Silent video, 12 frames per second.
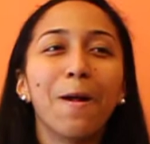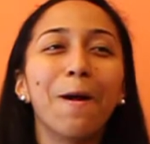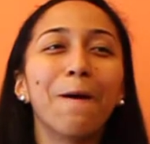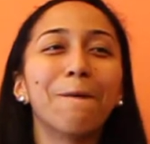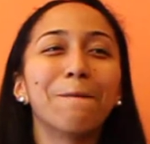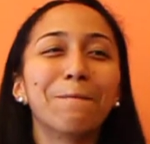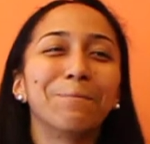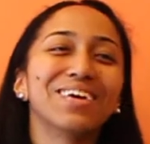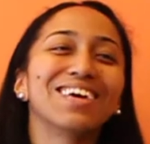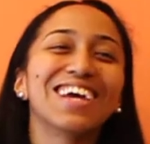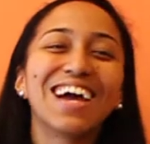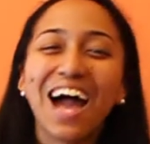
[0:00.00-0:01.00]

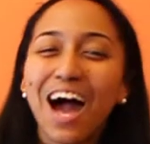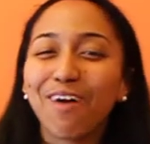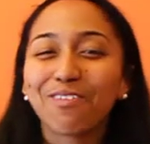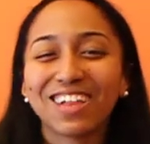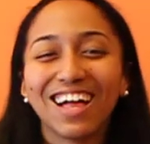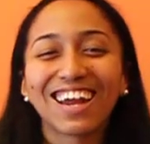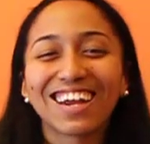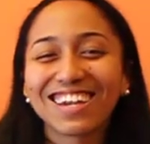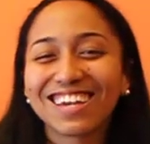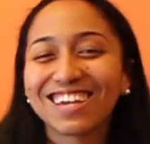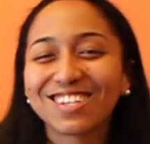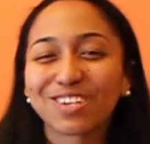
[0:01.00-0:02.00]
but I'm glad I
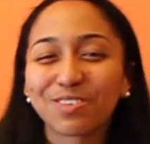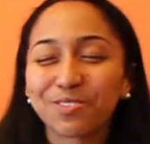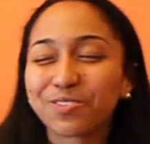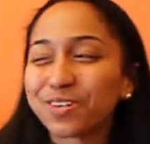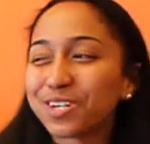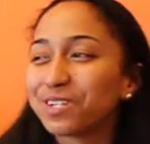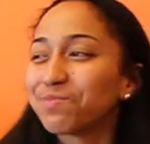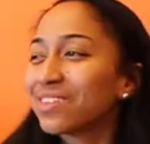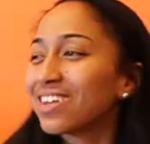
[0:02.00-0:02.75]
didn't get in trouble for it.